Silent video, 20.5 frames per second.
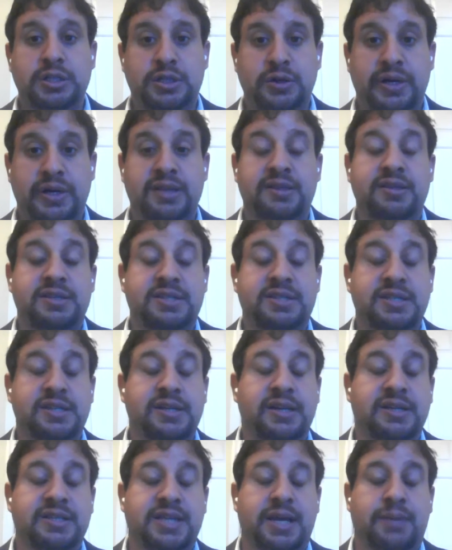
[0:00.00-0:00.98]
So again, this is
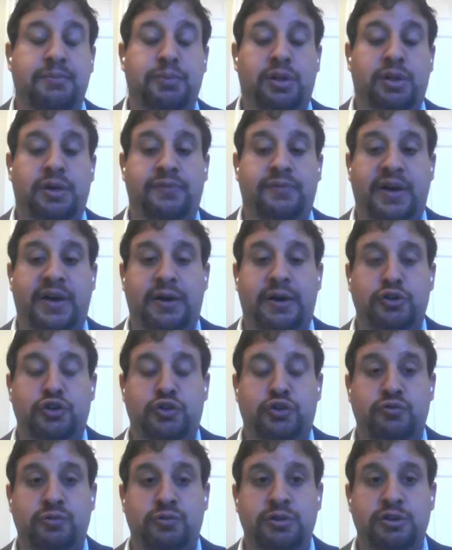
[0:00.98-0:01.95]
an example of how
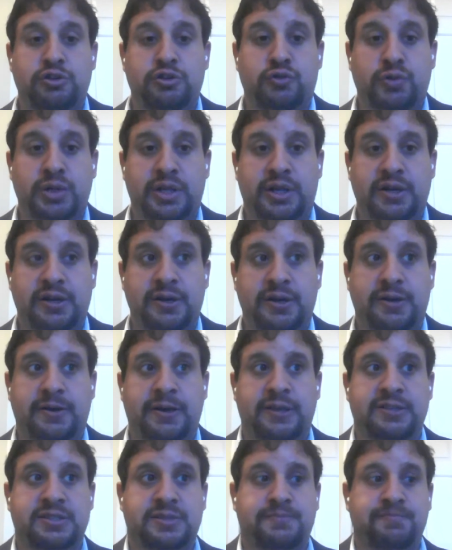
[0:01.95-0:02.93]
Sri Lanka
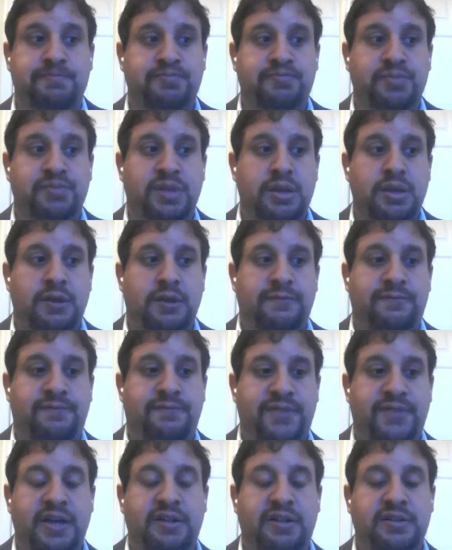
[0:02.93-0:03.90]
has
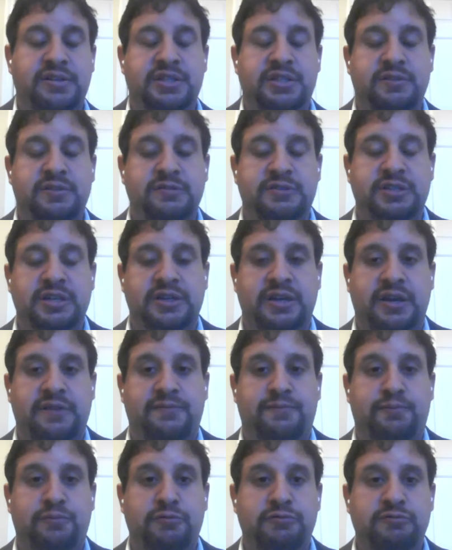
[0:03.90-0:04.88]
failed to
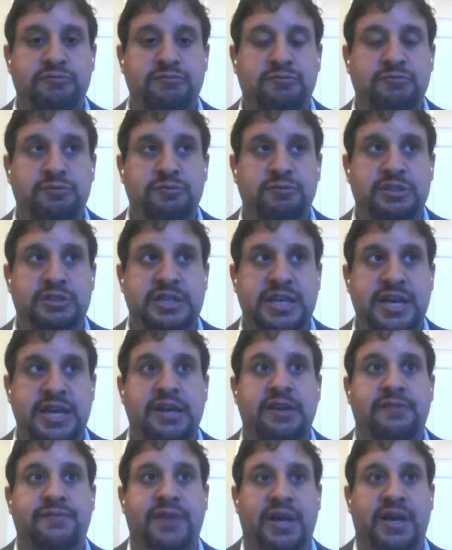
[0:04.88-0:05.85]
kind of
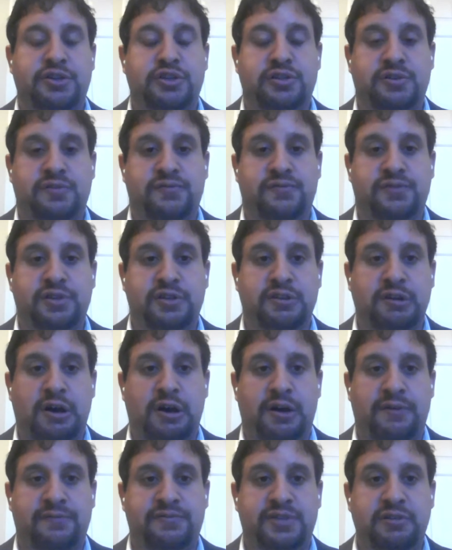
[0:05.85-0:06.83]
take advantage
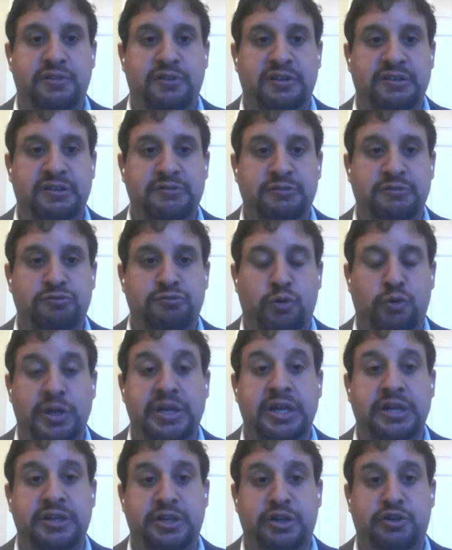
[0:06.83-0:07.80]
of the
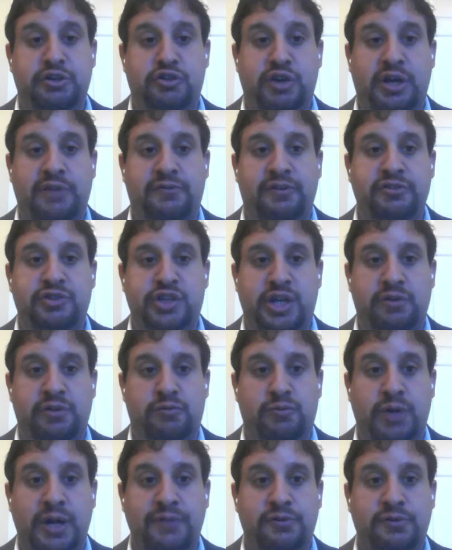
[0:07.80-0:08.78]
growing
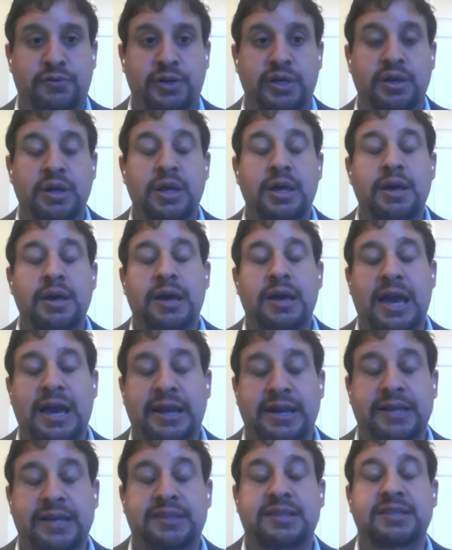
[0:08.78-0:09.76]
India-China rivalry,
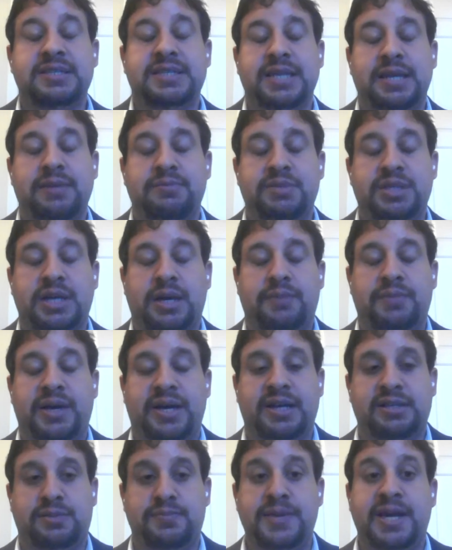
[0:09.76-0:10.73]
and at the same time
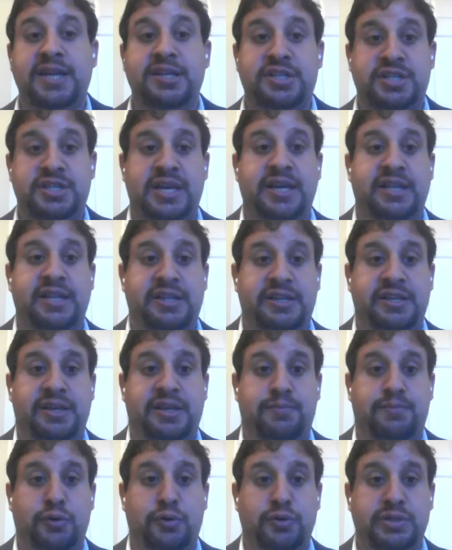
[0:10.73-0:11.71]
has managed to
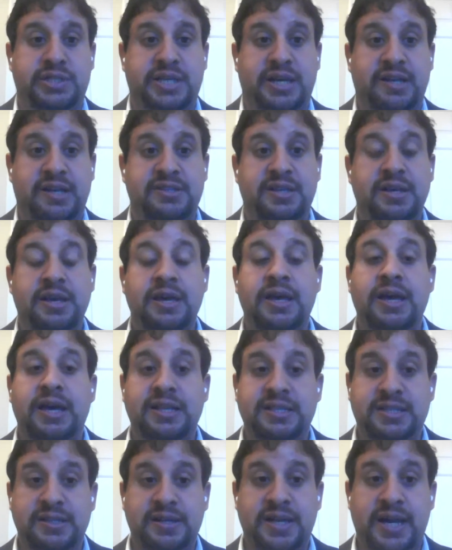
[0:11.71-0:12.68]
alienate both sides.
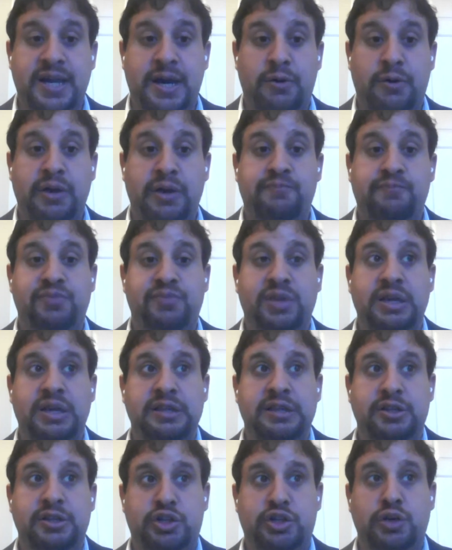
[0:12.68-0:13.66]
And so now
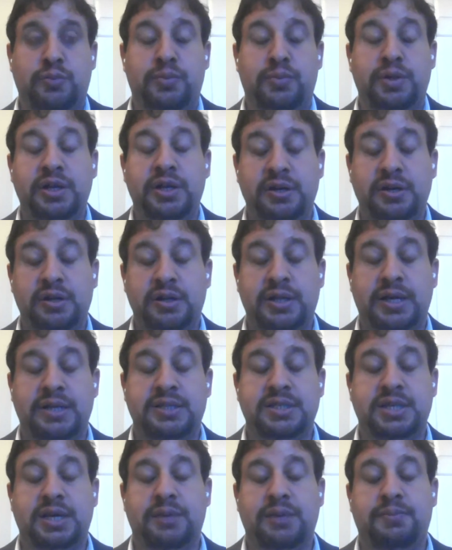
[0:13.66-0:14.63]
in the geopolitical
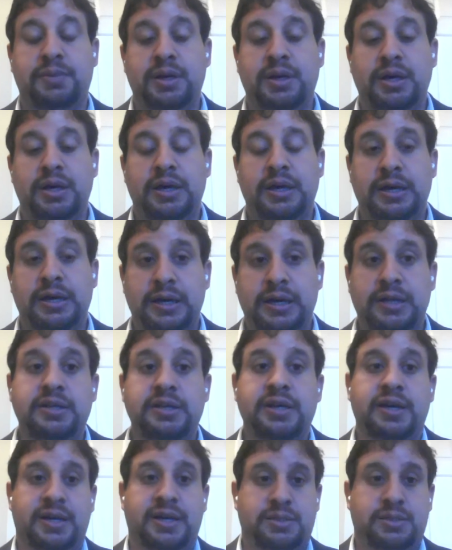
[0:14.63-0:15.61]
landscape,
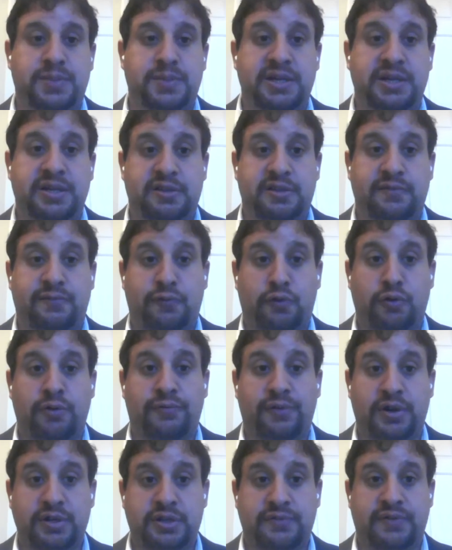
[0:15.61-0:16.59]
India has been at the
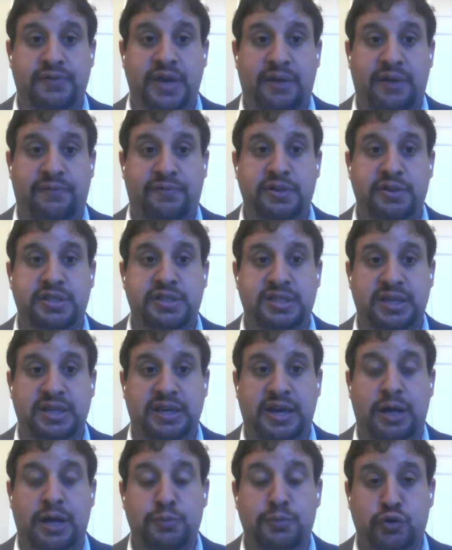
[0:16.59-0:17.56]
forefront of efforts
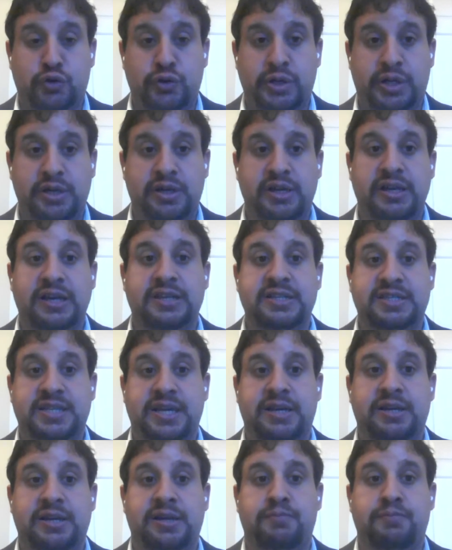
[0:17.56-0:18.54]
to help Sri Lanka,
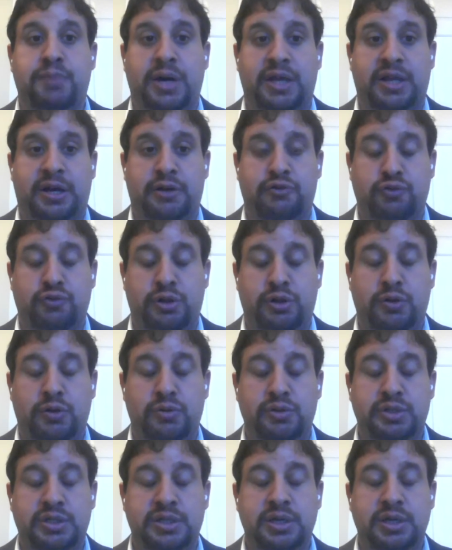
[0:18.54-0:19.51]
extending bilateral
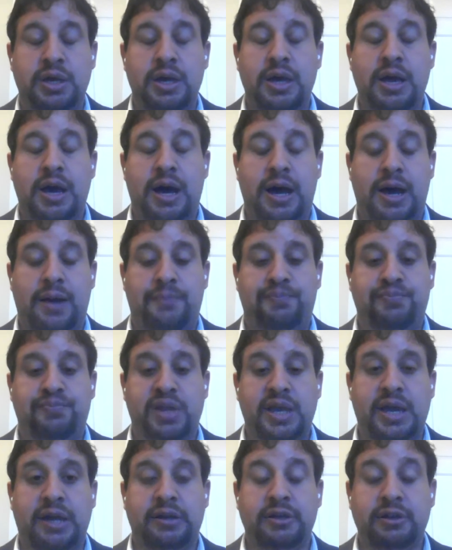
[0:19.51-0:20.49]
loans
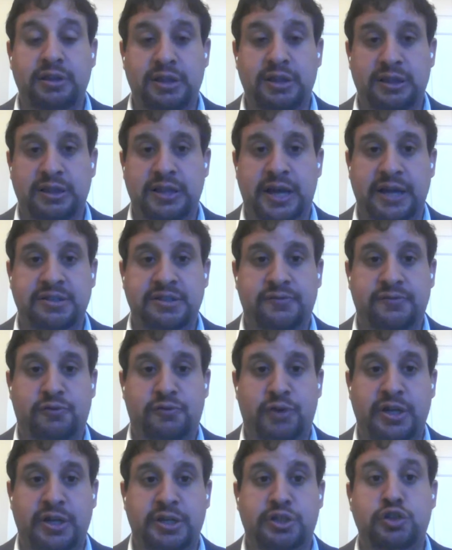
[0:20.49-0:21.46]
and lines of
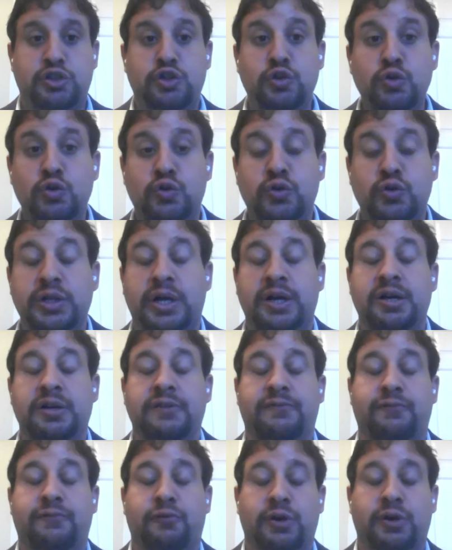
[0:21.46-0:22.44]
credit to Sri
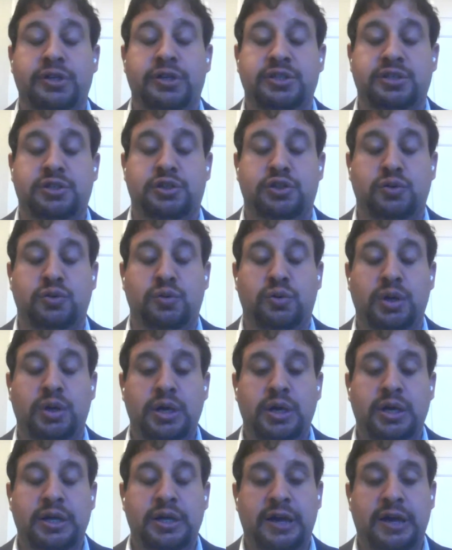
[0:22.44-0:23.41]
Lanka for it to
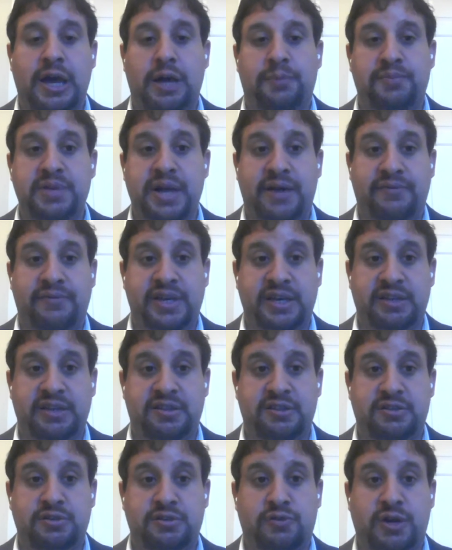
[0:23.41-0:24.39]
help
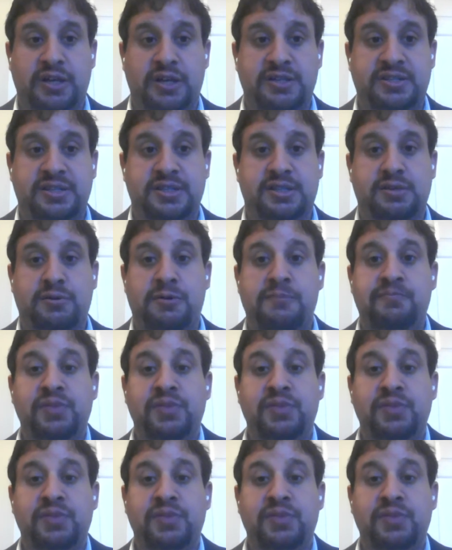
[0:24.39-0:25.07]
navigate this crisis.